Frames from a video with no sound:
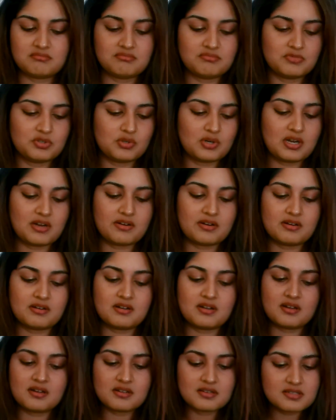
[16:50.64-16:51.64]
if you are
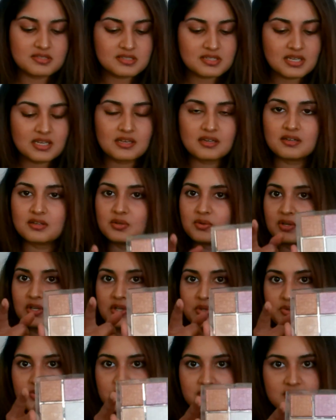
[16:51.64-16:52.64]
darker skinned you
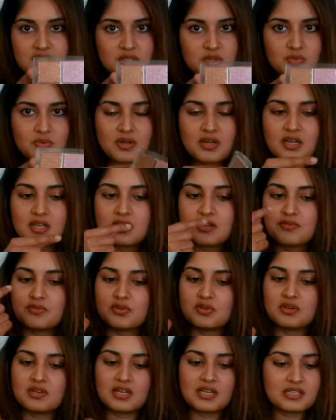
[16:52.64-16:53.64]
can use this one if
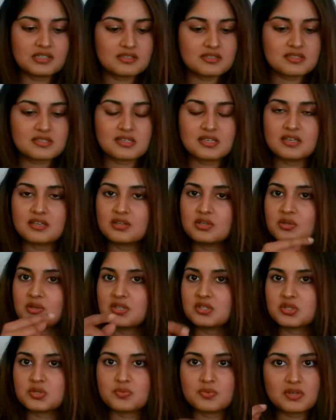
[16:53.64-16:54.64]
you're lighter skinned you
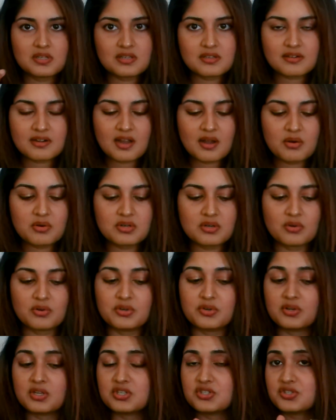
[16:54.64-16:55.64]
can swirl around or
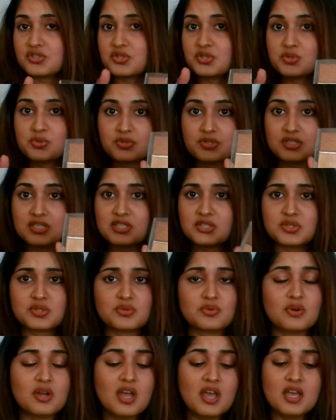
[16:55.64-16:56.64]
you can just use these
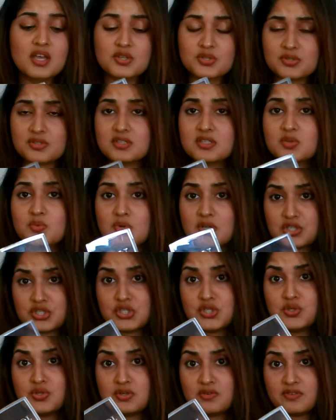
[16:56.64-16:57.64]
two so this works
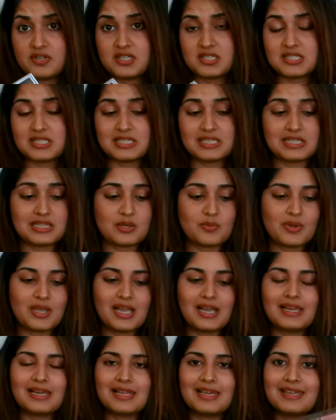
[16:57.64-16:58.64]
universally the way
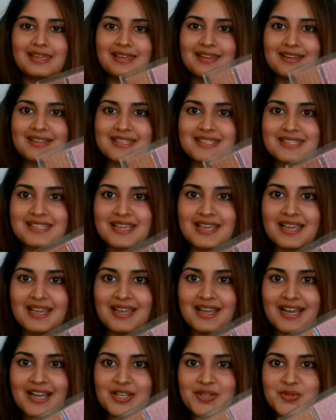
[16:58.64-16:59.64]
i like it is
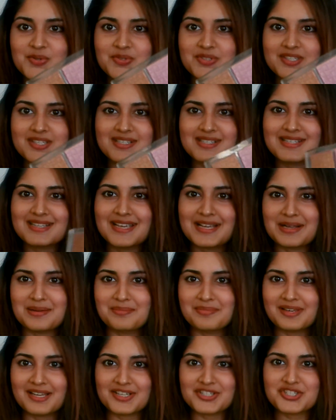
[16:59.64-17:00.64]
i use this like a
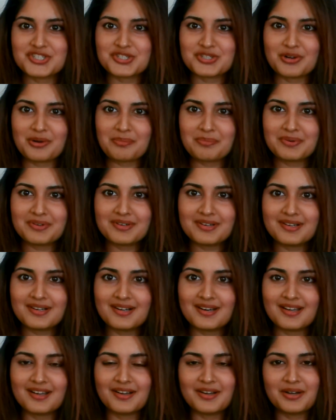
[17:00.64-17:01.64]
blush topper
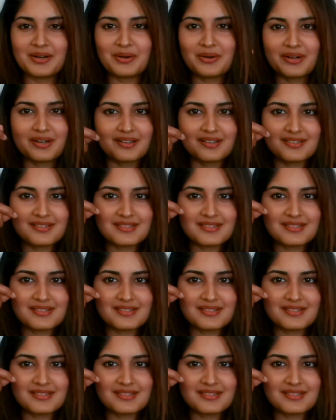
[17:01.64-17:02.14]
uh, or a